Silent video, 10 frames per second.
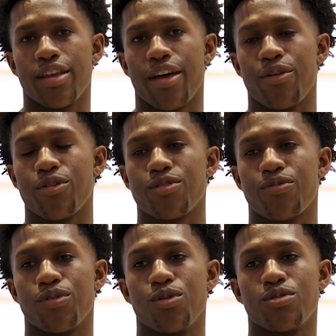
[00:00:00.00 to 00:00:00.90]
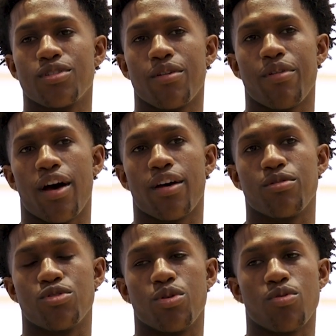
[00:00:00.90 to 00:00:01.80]
Yeah, there was a few stuff that I
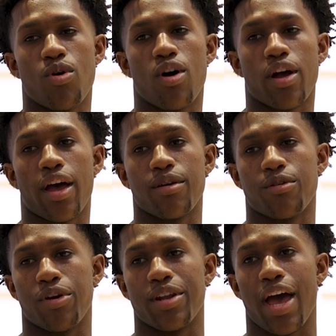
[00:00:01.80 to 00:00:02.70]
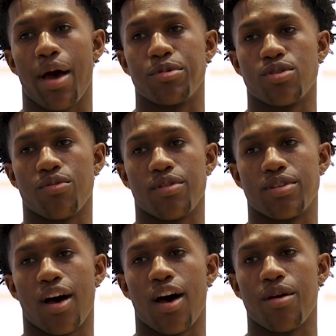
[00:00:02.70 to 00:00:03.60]
was doing wrong. I created habits over
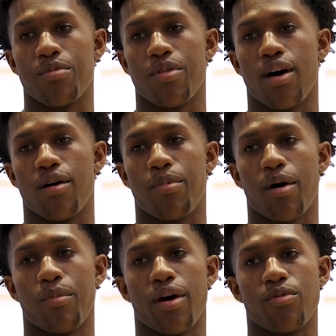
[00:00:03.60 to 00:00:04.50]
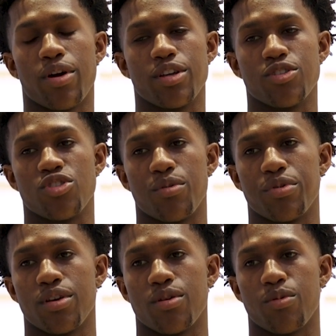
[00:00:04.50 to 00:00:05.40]
the time about my running,
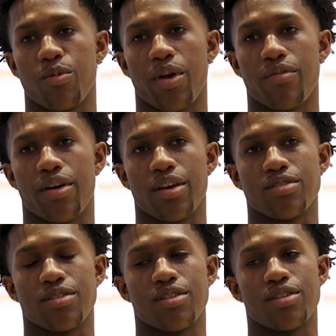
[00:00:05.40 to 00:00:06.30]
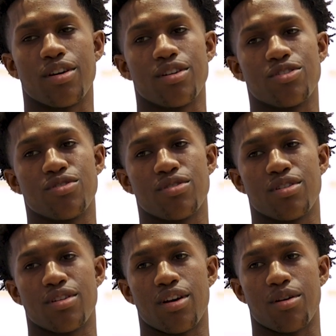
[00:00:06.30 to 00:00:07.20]
jumping. We have an excellent
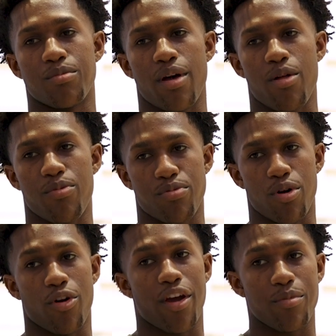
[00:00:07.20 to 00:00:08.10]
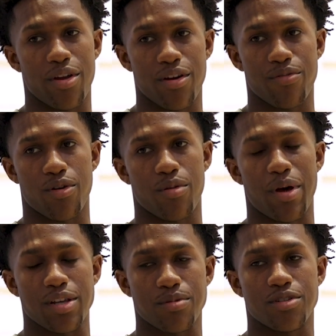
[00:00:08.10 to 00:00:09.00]
health program here for the
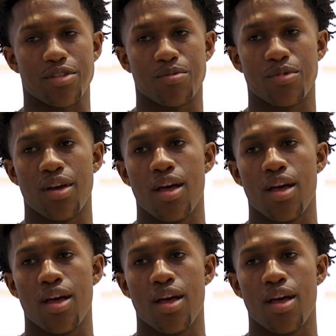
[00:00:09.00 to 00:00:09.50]
basketball team.